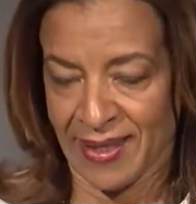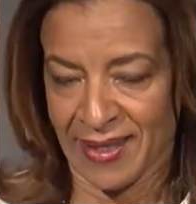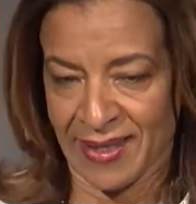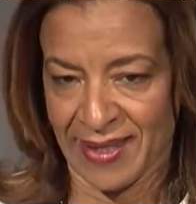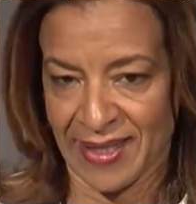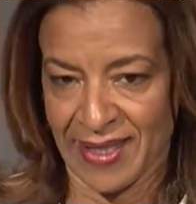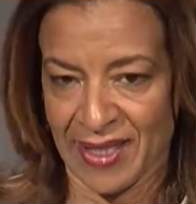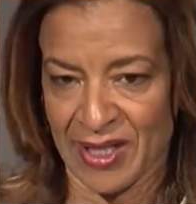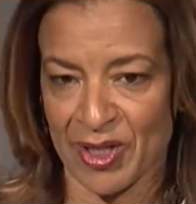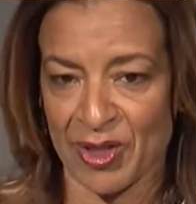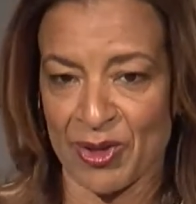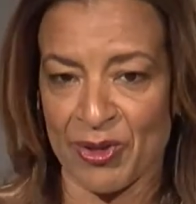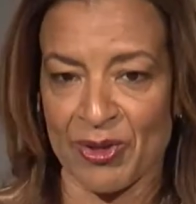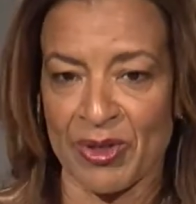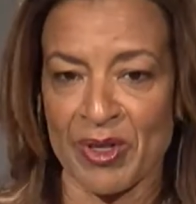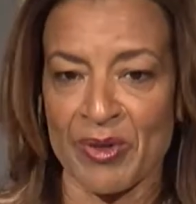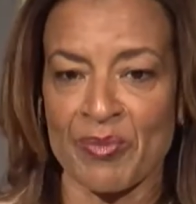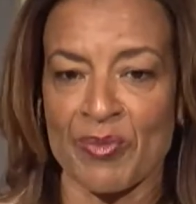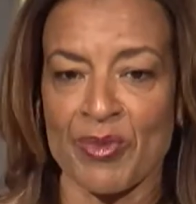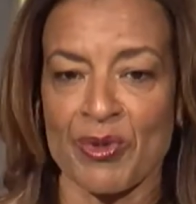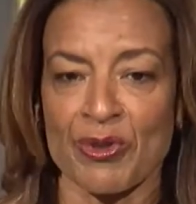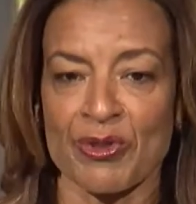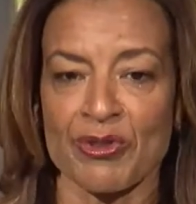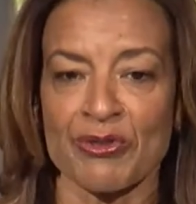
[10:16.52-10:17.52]
It's to
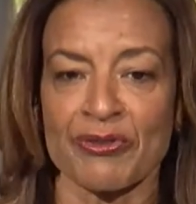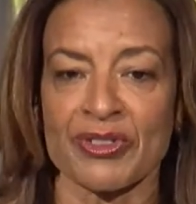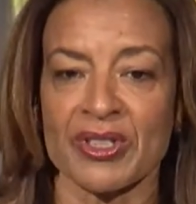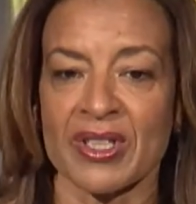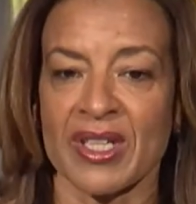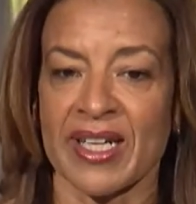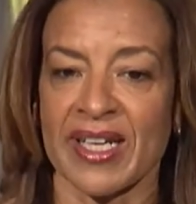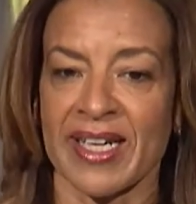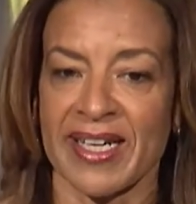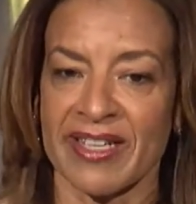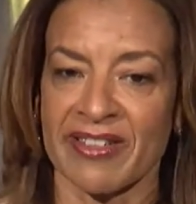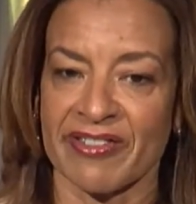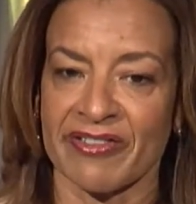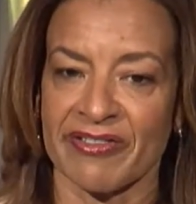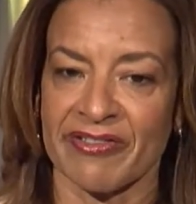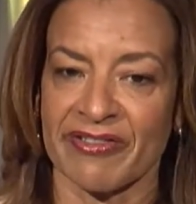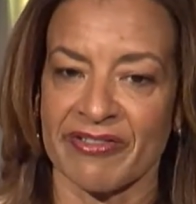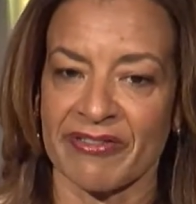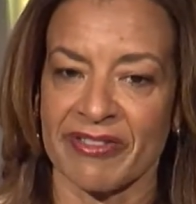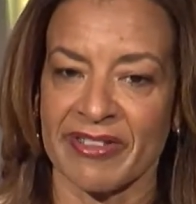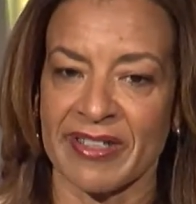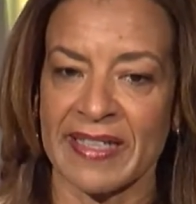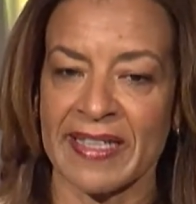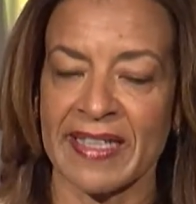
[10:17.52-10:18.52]
improve the life
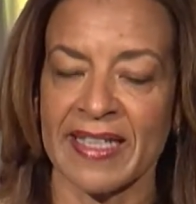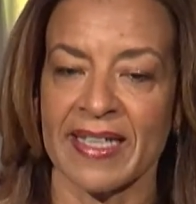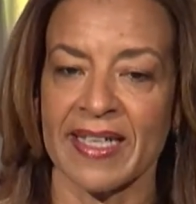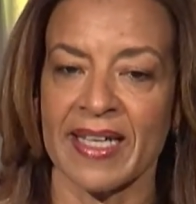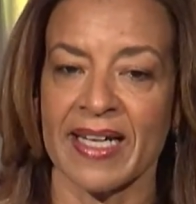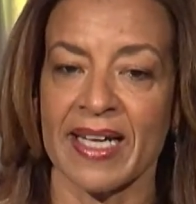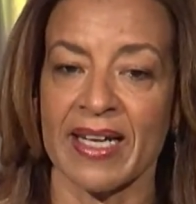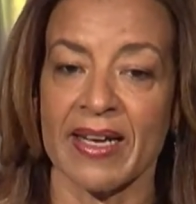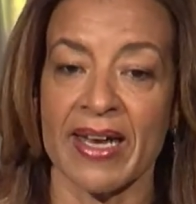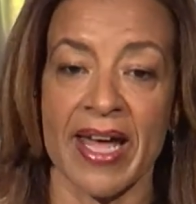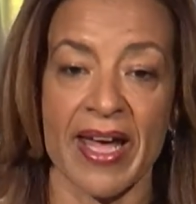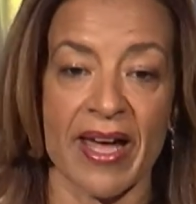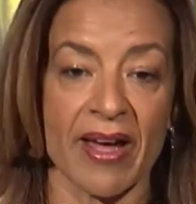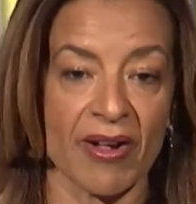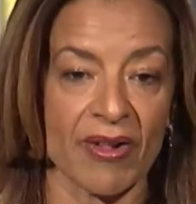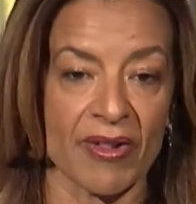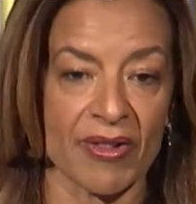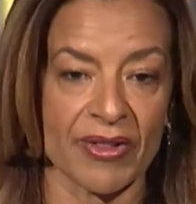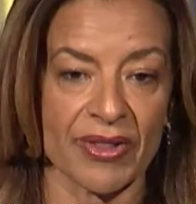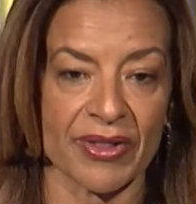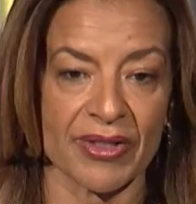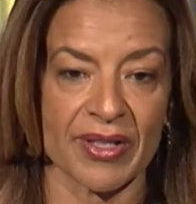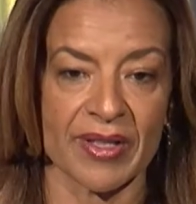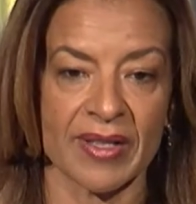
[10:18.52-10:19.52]
and
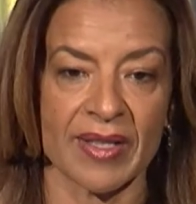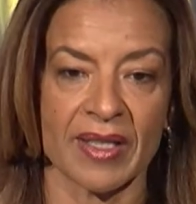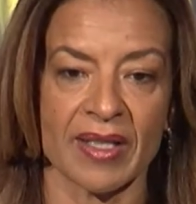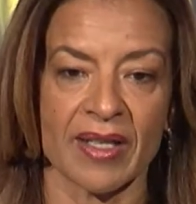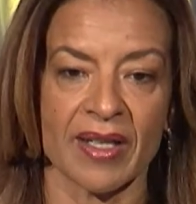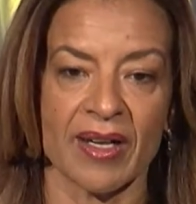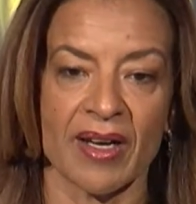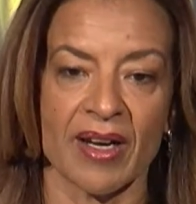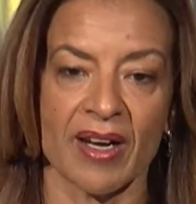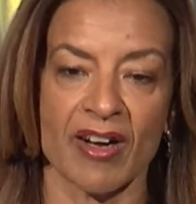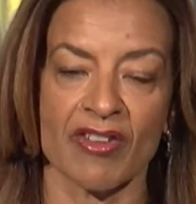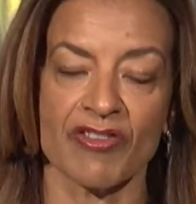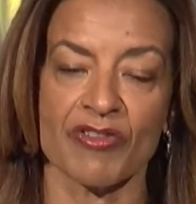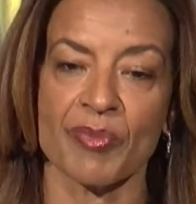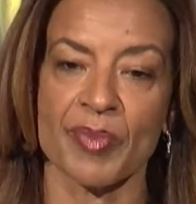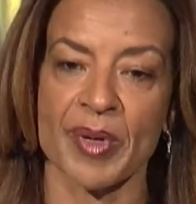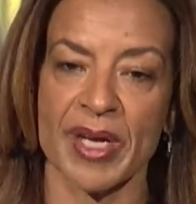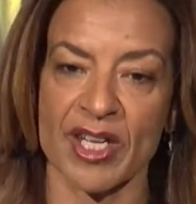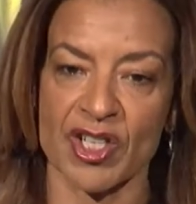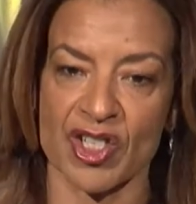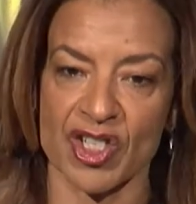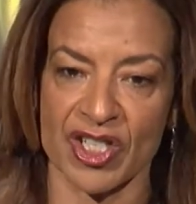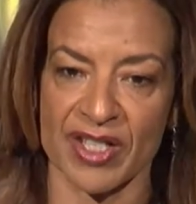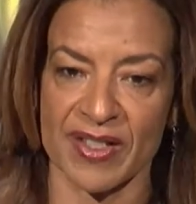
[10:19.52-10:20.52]
health of
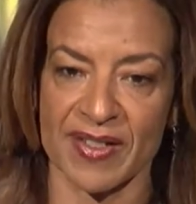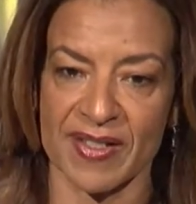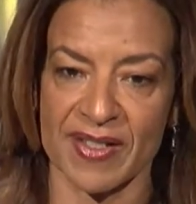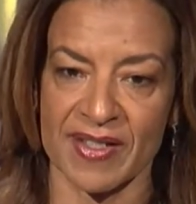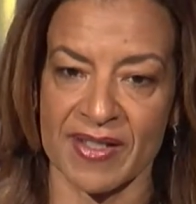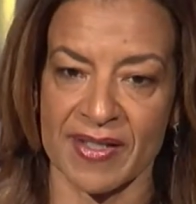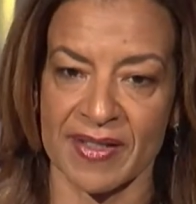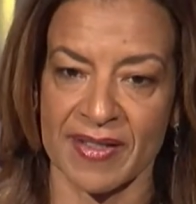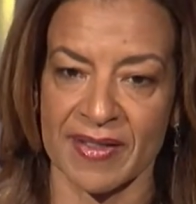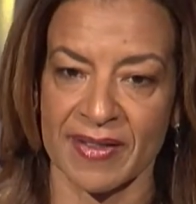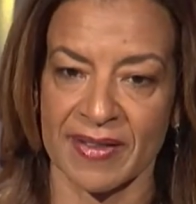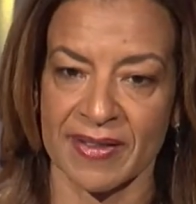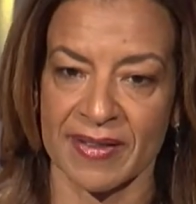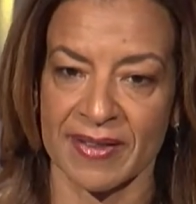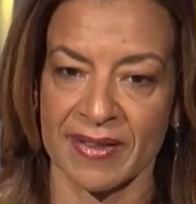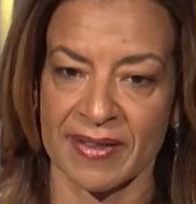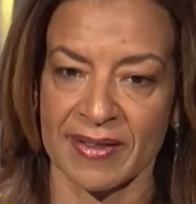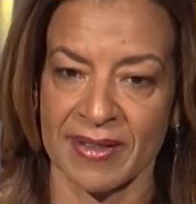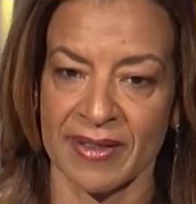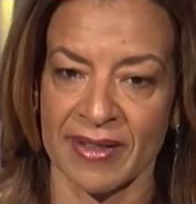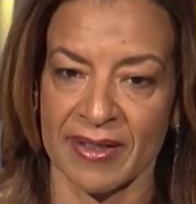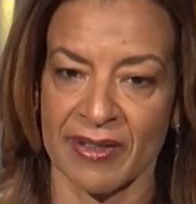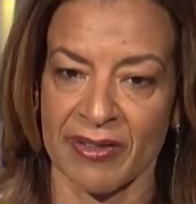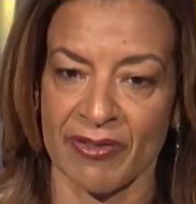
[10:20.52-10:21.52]
patients.
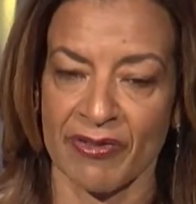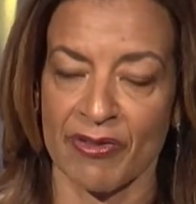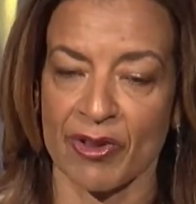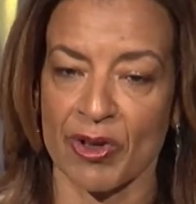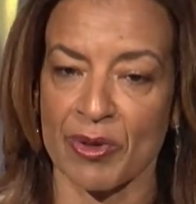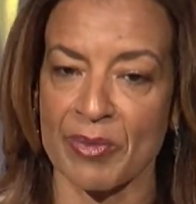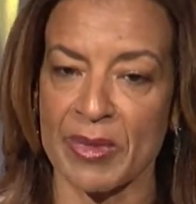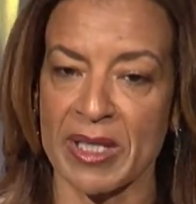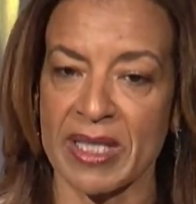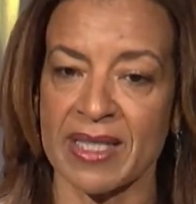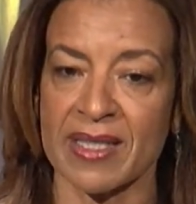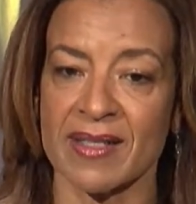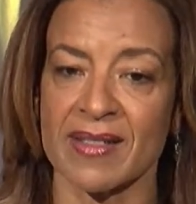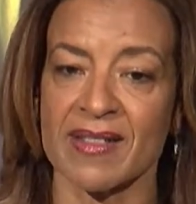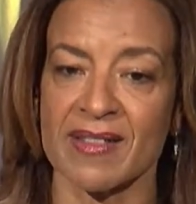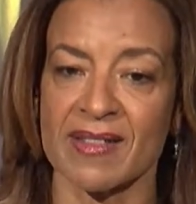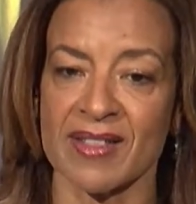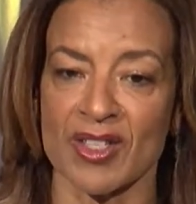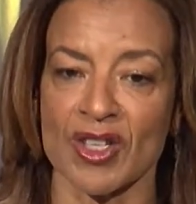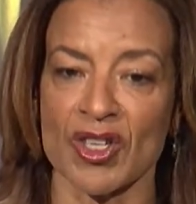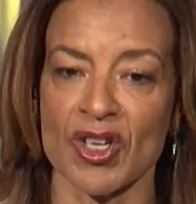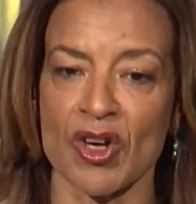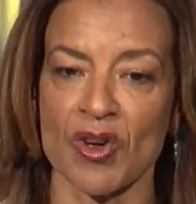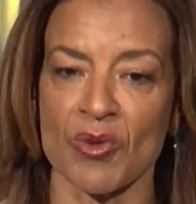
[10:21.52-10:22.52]
For me, this is a
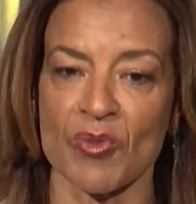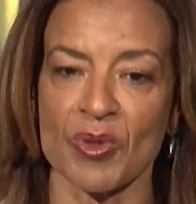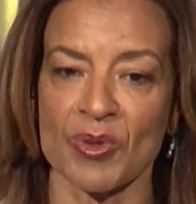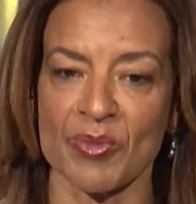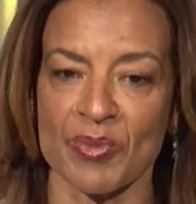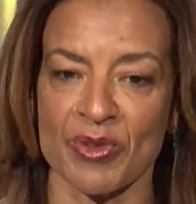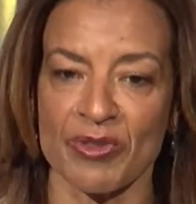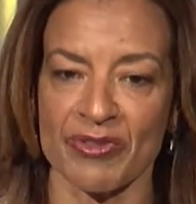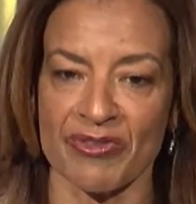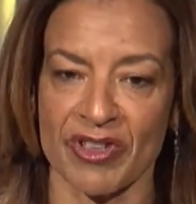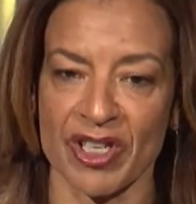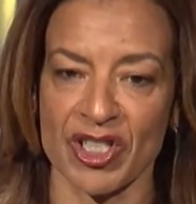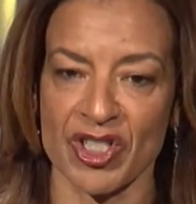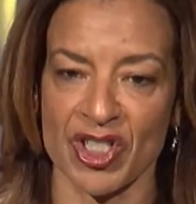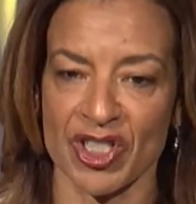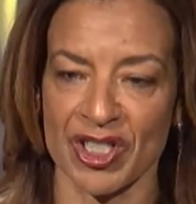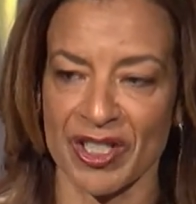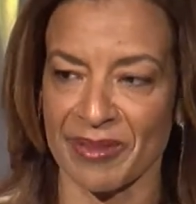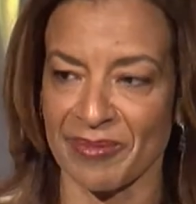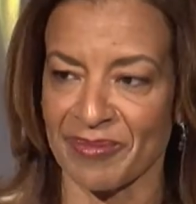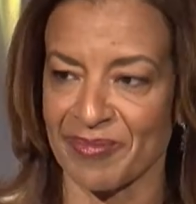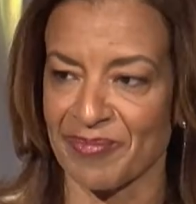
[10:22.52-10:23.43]
noble profession.